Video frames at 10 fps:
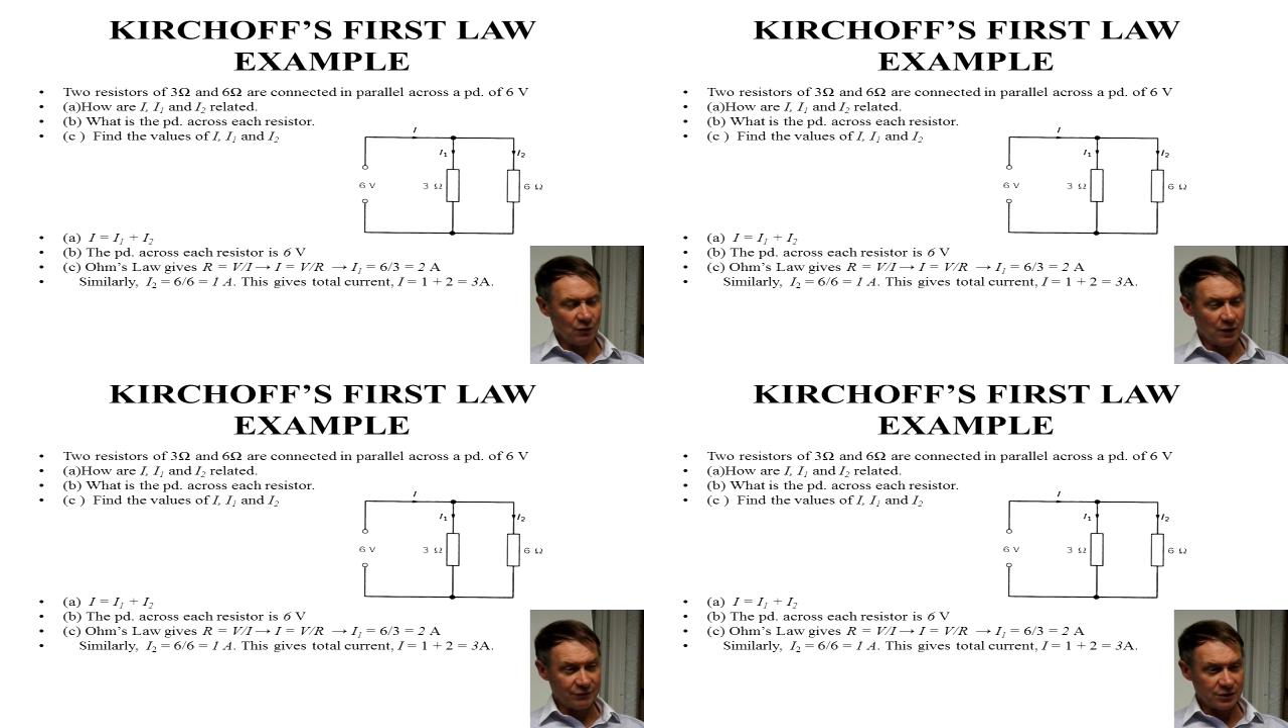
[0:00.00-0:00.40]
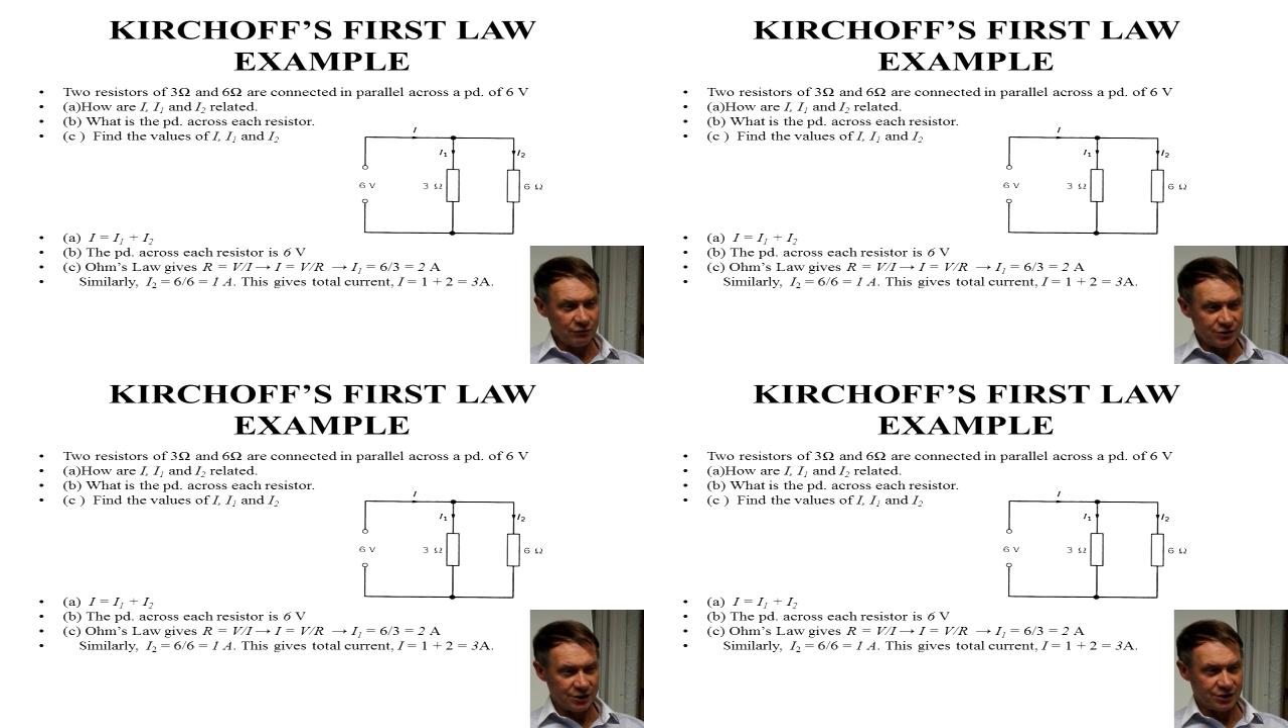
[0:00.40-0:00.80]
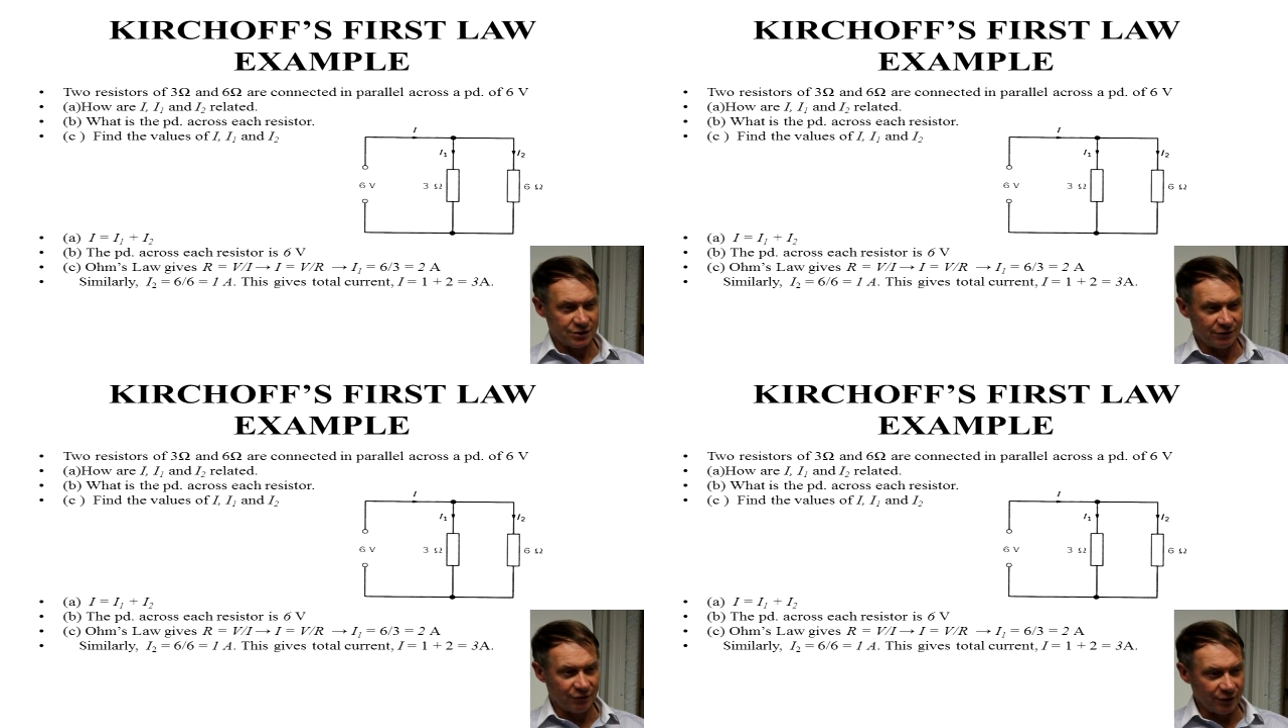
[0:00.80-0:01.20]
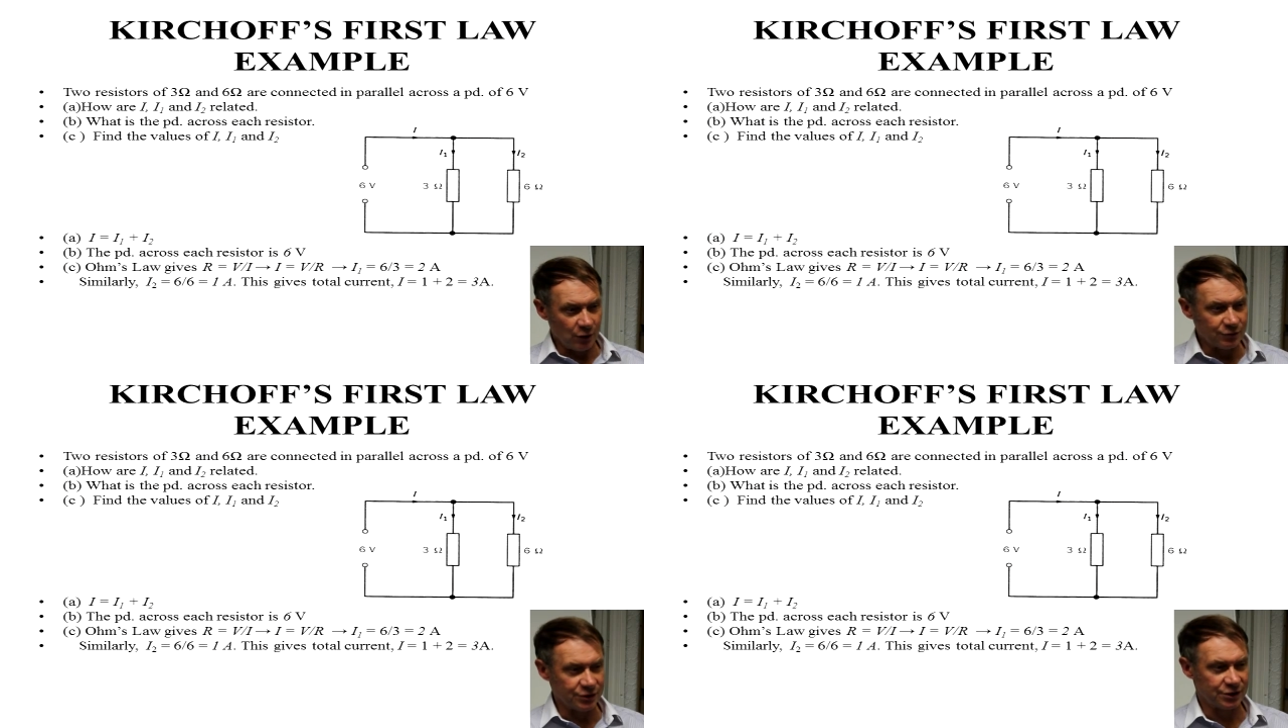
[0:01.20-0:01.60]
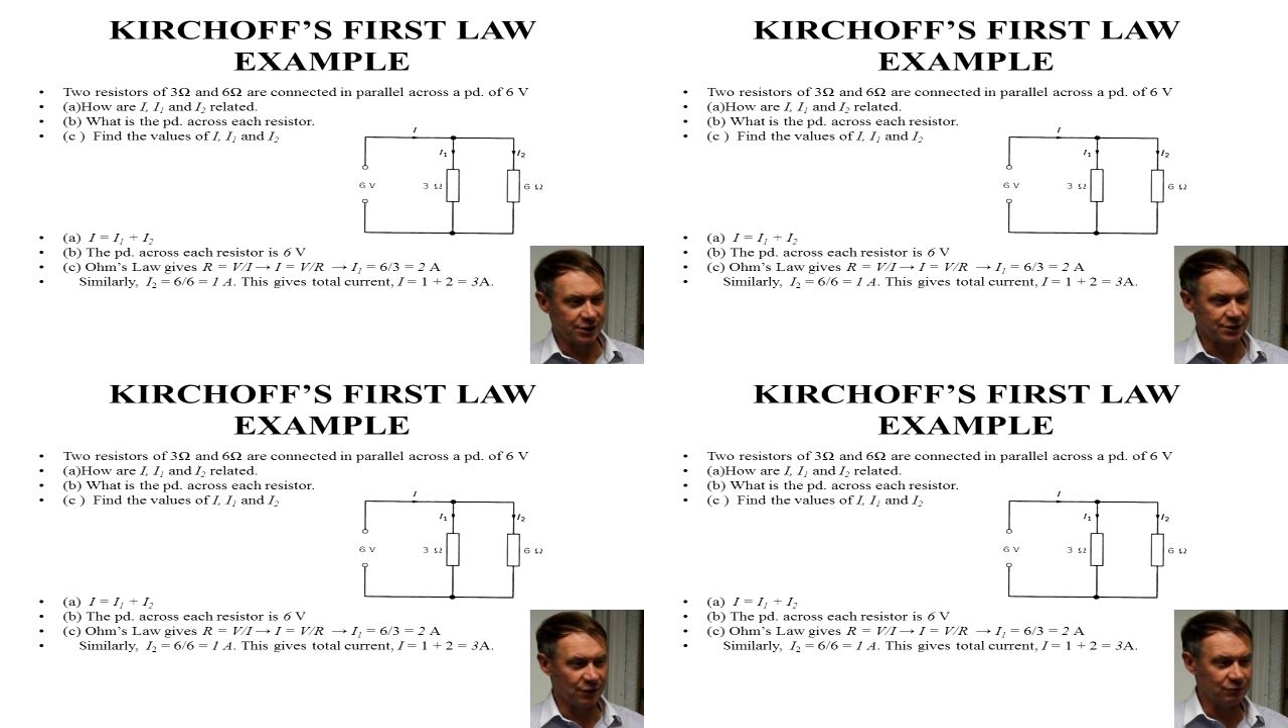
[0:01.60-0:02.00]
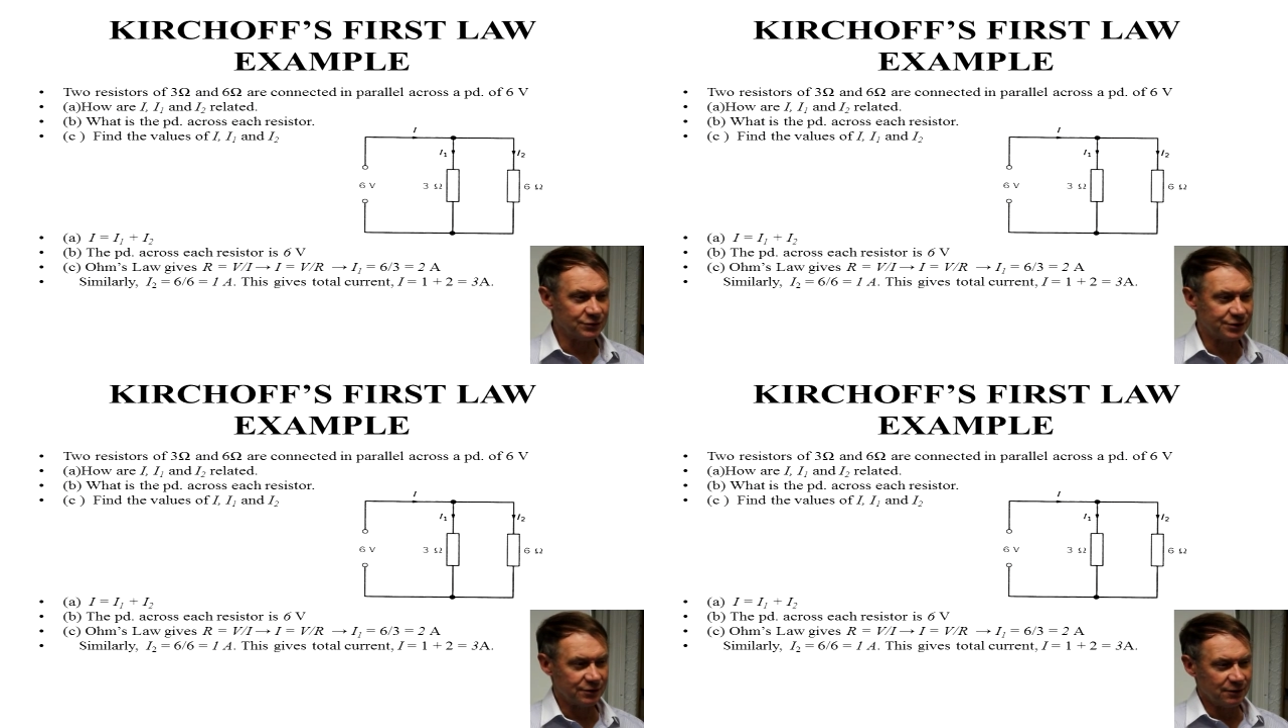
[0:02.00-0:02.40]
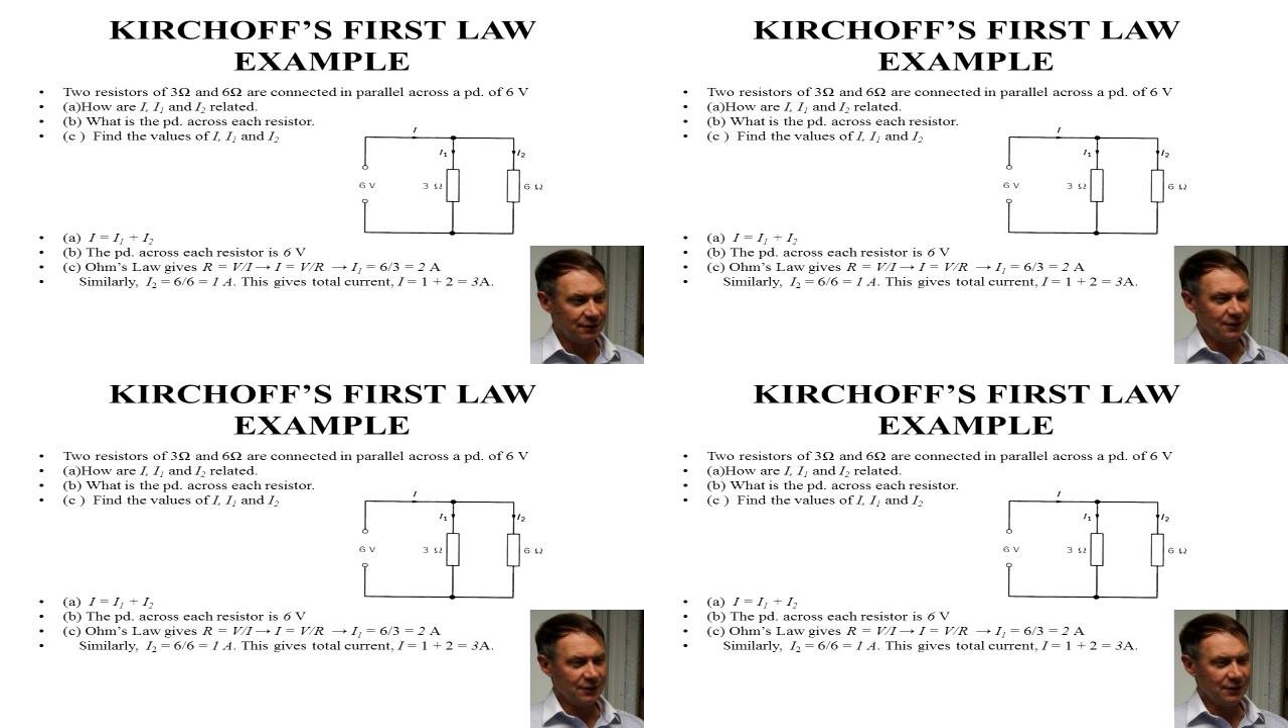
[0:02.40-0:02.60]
We have two resistors of 3 ohms and 6 ohms